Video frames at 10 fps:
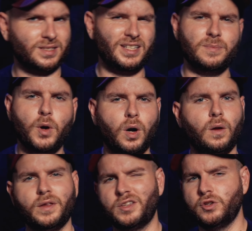
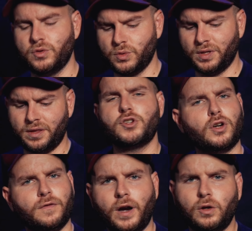D-ball, that you can use with
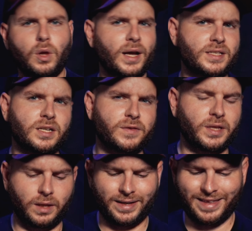Surefire lights and
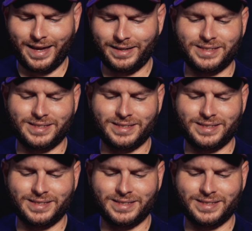everything like that.